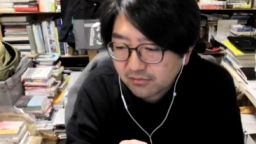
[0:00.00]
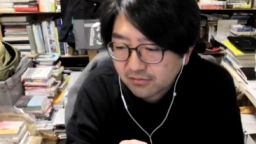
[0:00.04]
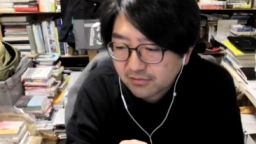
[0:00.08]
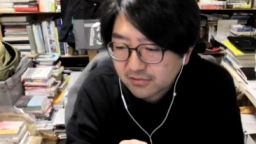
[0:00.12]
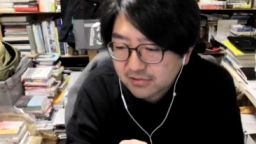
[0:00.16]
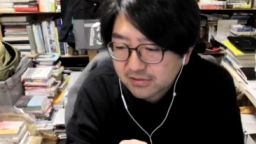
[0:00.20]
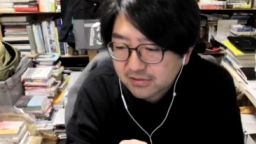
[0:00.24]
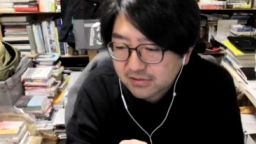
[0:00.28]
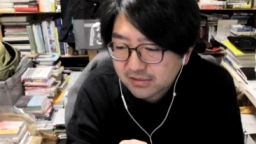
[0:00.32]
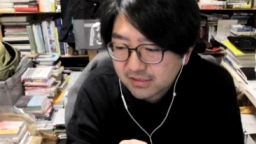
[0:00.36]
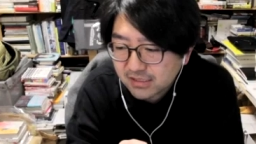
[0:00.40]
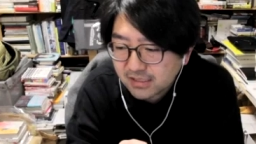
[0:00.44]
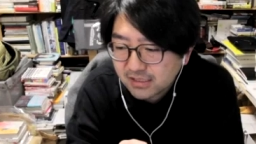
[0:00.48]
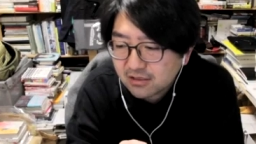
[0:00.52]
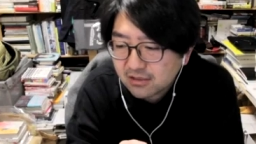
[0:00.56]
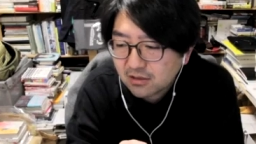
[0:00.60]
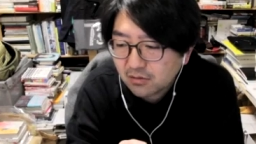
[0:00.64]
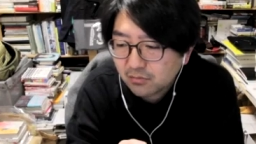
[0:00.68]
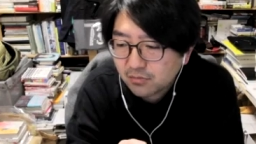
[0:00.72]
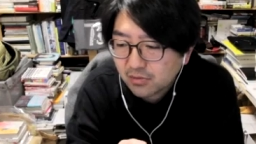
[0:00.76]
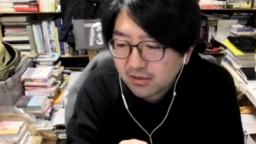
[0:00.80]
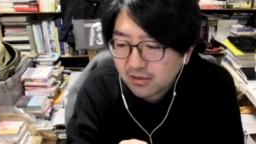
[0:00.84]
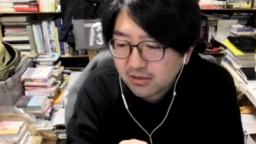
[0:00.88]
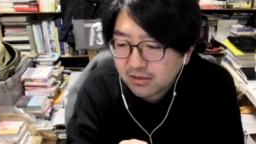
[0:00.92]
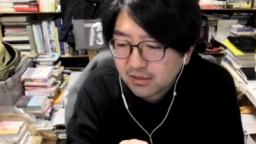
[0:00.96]
think
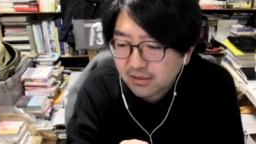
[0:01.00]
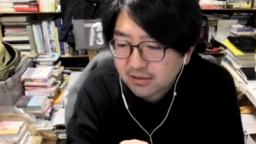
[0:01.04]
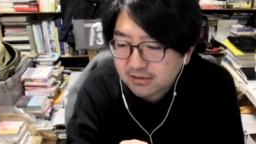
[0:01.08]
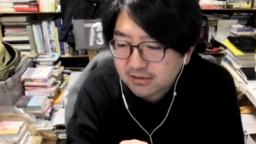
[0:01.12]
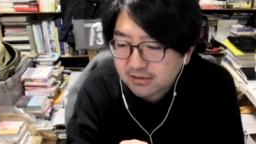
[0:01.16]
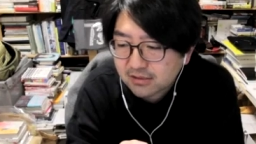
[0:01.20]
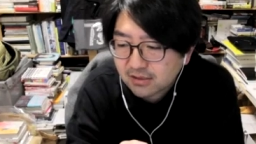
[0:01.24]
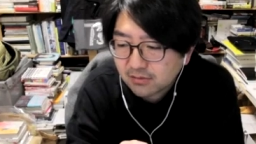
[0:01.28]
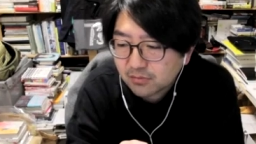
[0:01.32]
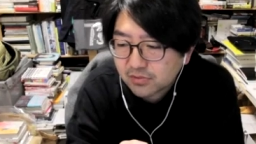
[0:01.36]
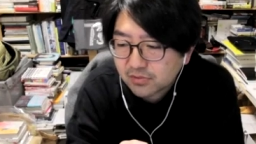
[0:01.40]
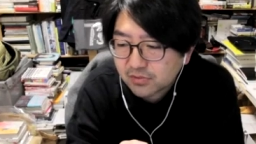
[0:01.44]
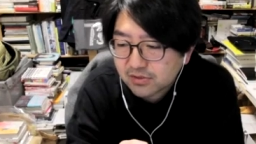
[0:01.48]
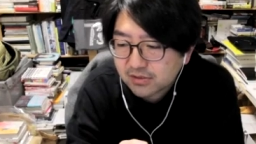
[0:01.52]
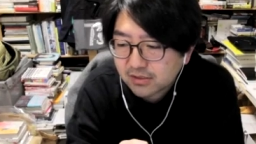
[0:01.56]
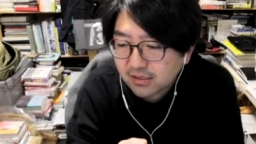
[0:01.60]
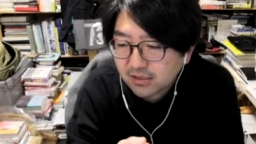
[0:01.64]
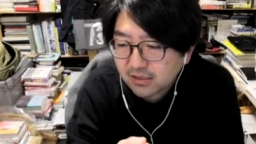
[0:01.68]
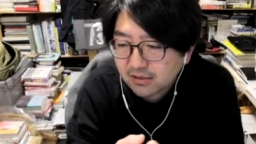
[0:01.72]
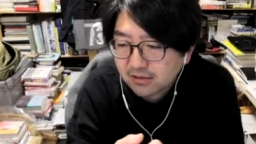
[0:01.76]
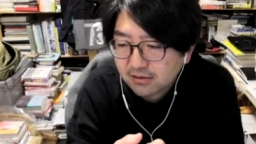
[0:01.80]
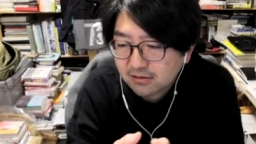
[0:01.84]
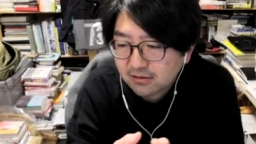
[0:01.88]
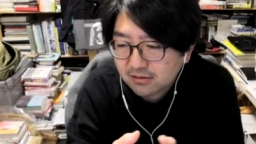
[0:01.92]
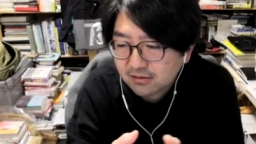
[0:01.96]
about like
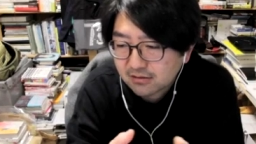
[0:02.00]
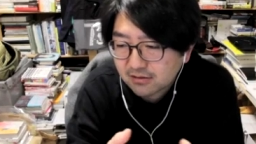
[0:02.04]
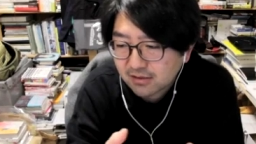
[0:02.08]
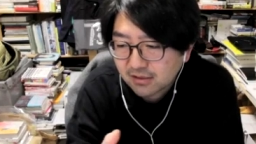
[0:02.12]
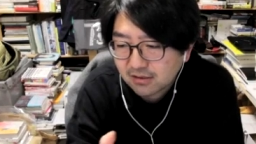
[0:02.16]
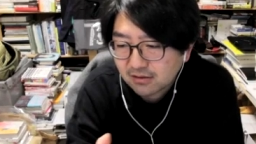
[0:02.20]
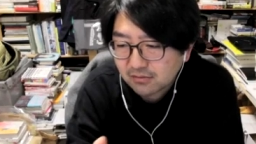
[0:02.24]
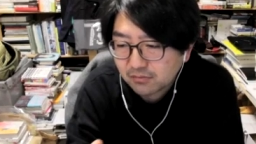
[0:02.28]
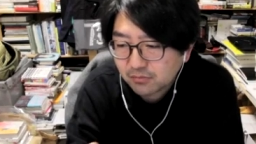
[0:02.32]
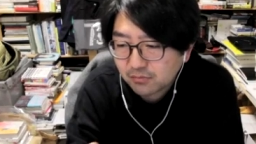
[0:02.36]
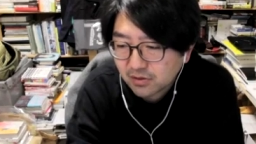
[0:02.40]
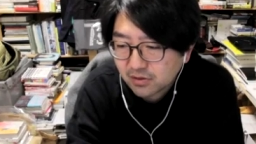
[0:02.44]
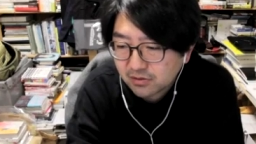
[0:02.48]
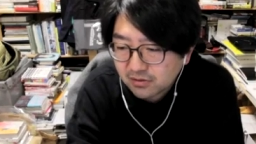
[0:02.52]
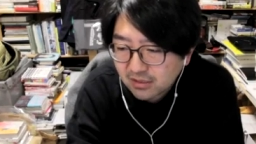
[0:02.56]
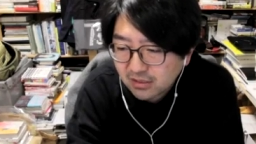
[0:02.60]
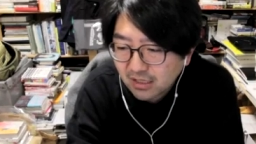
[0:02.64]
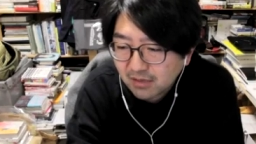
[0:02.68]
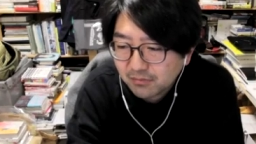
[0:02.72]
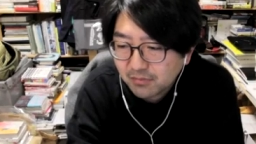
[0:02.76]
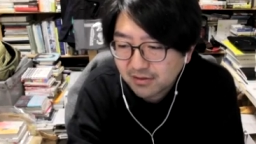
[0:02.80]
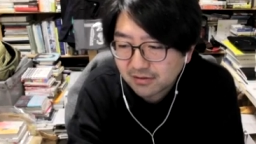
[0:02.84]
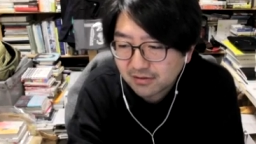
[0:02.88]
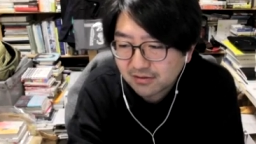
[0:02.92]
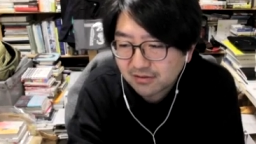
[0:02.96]
something like
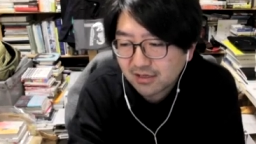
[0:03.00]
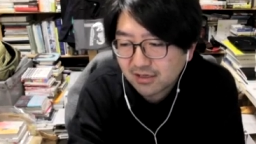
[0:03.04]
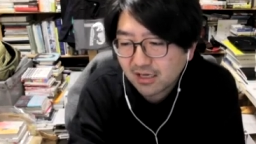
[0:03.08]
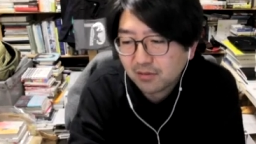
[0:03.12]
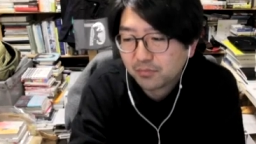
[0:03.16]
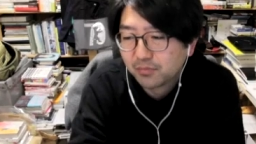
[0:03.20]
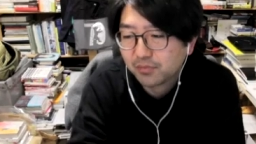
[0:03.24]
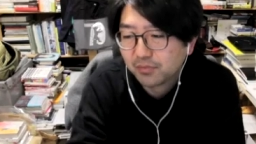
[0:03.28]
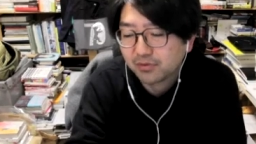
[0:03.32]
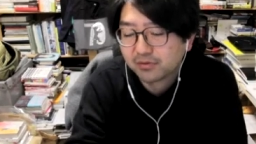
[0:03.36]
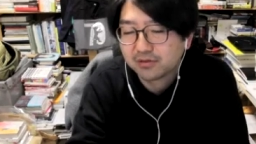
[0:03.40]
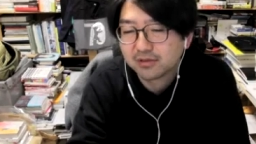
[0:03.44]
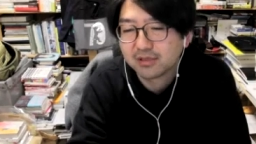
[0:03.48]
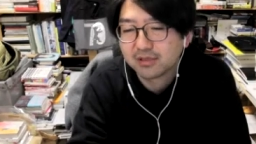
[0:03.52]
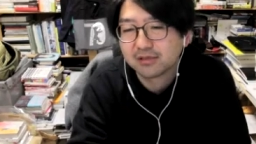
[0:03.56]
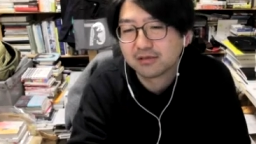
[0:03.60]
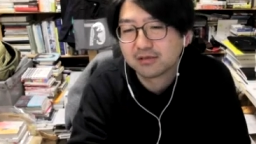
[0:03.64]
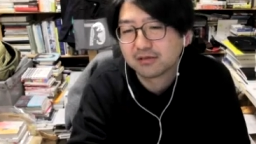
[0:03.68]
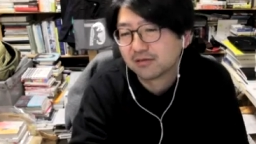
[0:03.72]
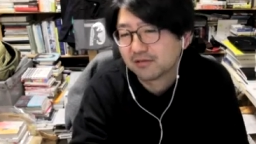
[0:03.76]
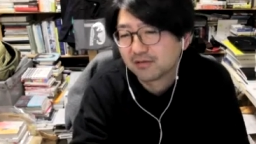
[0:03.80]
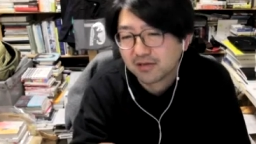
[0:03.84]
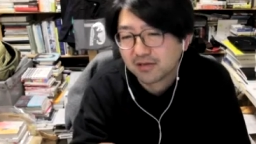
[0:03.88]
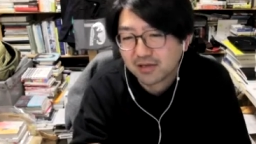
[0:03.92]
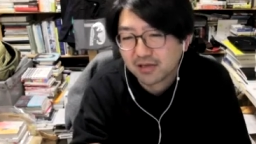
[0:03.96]
pandemic happen
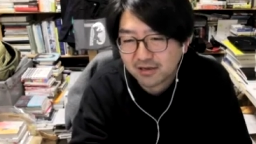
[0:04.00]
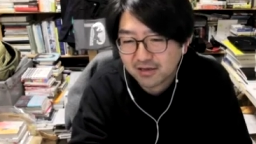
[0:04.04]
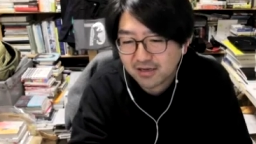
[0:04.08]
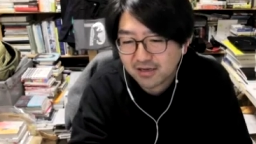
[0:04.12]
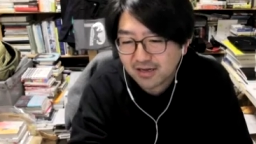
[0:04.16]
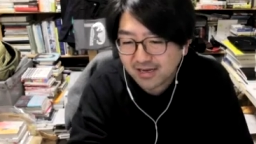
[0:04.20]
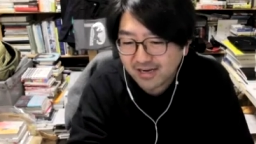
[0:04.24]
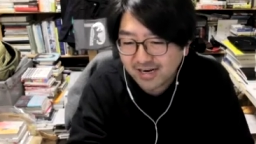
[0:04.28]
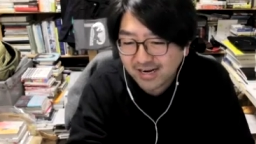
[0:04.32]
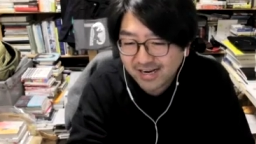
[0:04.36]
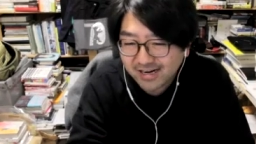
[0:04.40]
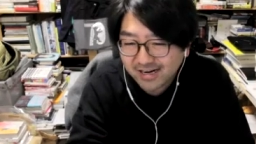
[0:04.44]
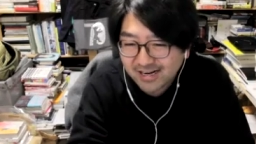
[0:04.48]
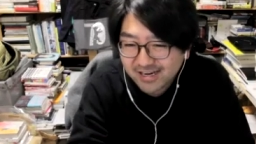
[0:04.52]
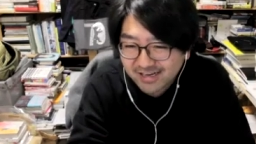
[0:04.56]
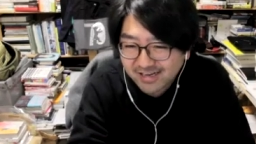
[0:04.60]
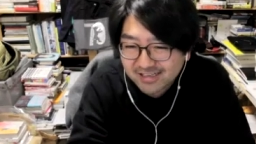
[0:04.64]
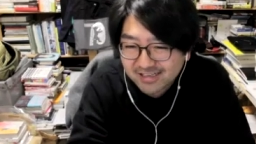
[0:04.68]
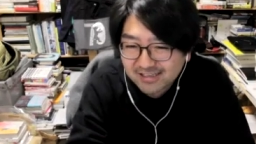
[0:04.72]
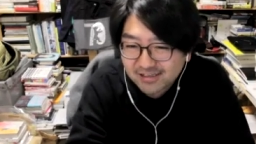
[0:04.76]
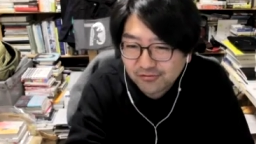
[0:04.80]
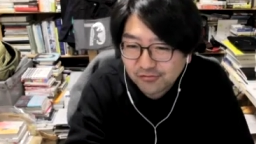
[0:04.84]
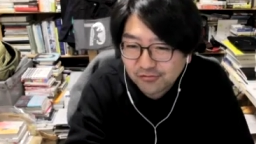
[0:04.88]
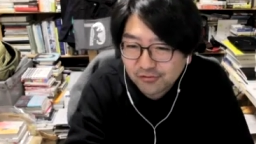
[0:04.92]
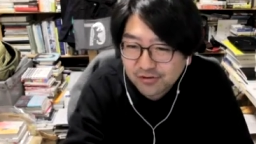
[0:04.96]

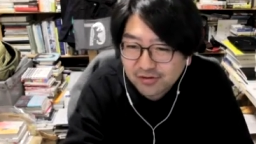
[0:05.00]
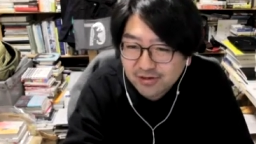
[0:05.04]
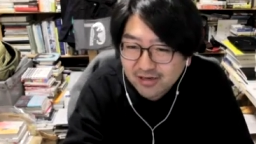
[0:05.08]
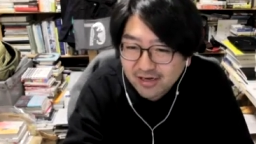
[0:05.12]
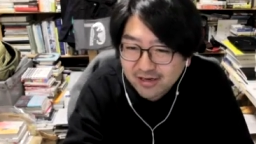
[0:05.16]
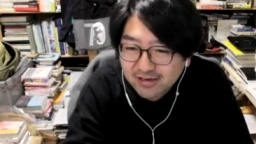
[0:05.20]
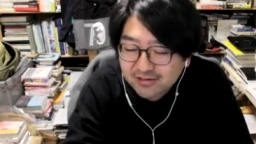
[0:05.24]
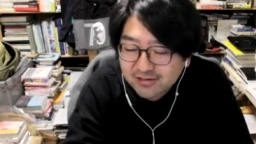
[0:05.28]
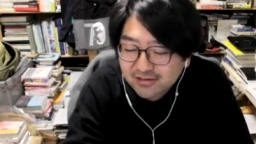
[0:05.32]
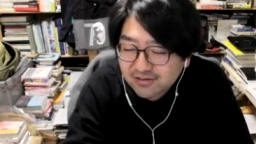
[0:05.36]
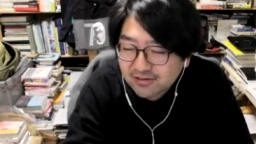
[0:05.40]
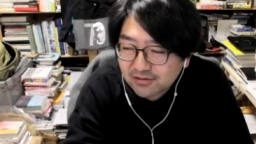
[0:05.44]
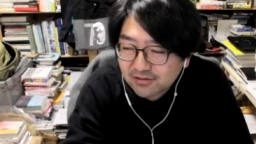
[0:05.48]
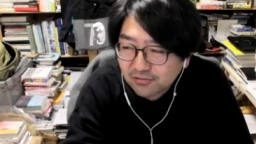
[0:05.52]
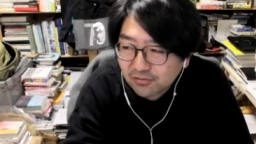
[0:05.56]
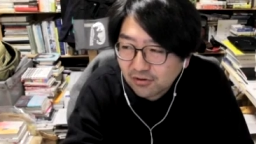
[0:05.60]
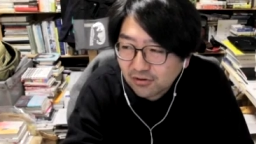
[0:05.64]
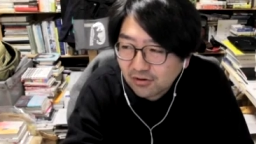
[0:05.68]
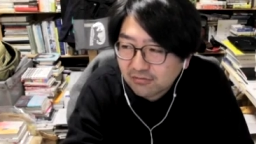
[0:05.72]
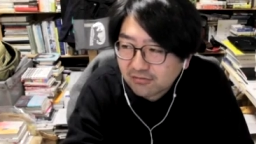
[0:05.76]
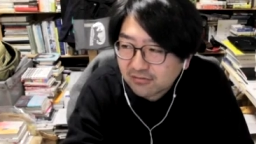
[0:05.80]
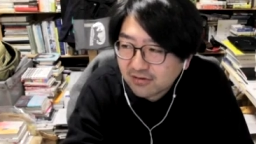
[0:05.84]
around the globe.